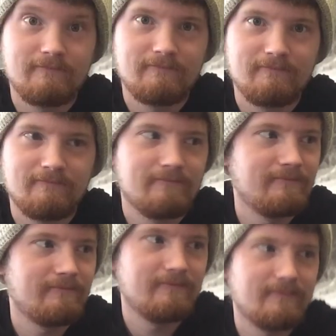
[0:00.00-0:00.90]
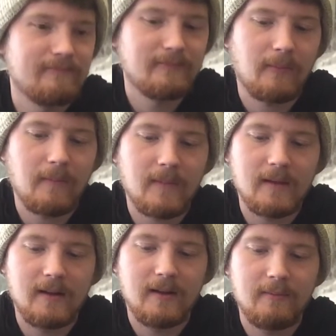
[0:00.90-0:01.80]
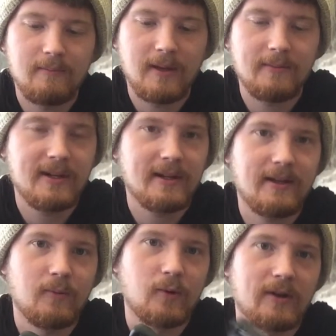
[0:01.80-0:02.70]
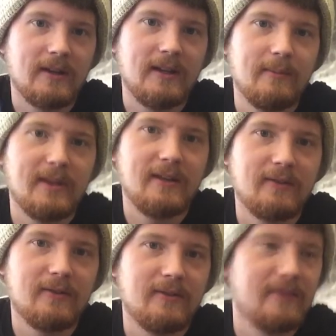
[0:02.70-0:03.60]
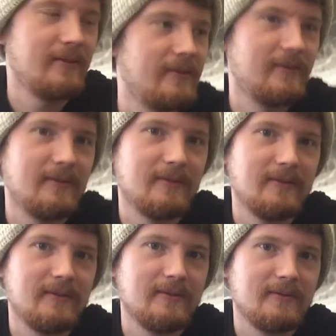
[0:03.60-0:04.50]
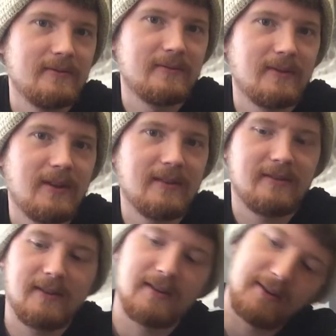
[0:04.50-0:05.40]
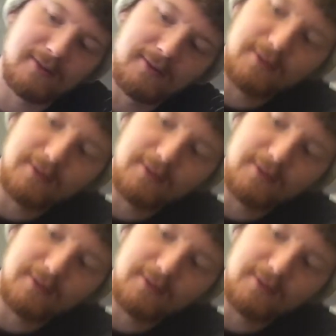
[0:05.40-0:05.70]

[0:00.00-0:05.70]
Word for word: What are we doing here? I'm checking work emails. You can't see it because